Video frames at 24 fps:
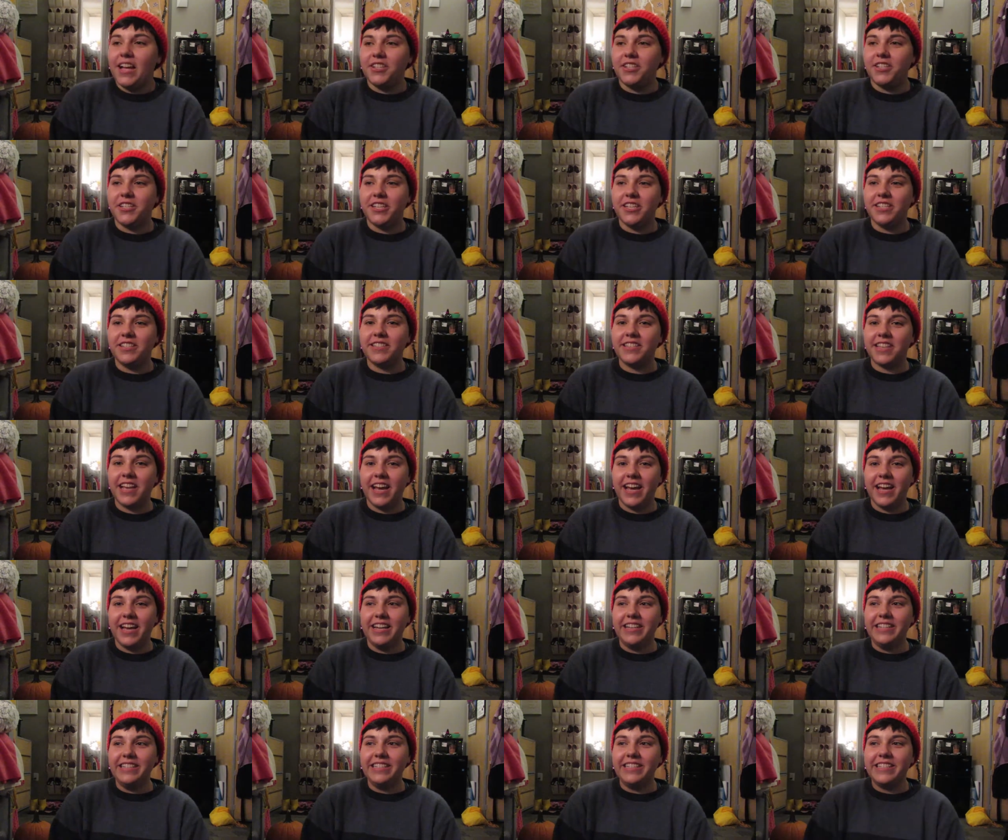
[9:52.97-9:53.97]
And she
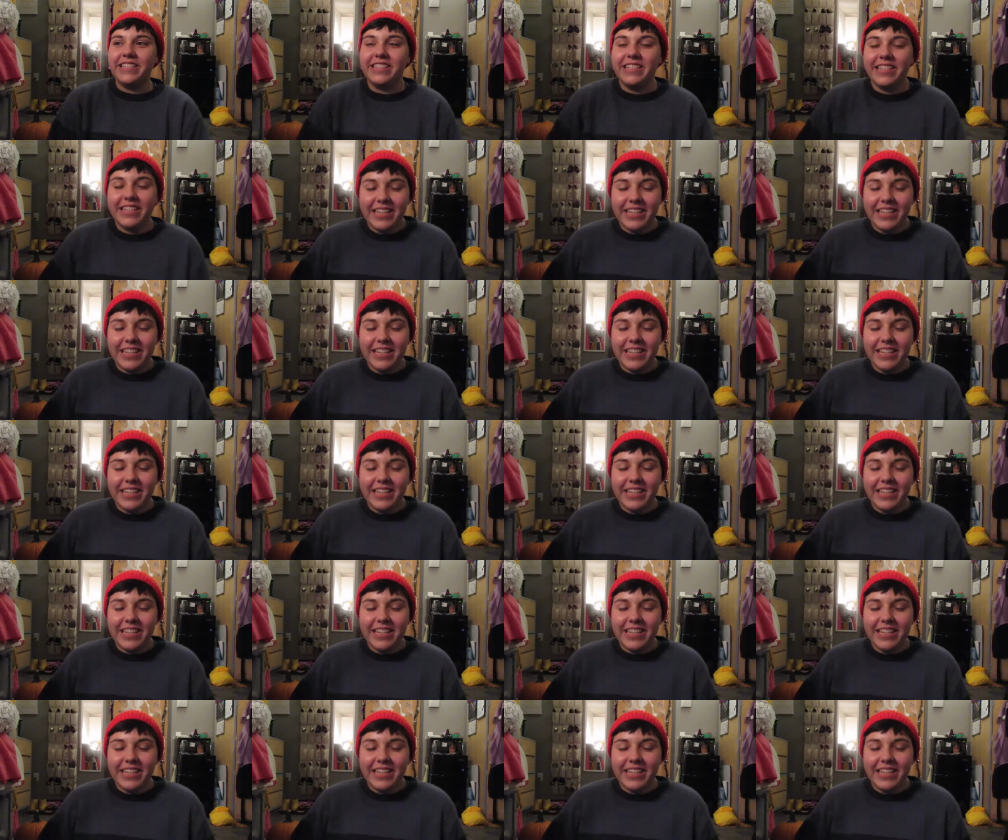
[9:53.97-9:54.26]
says,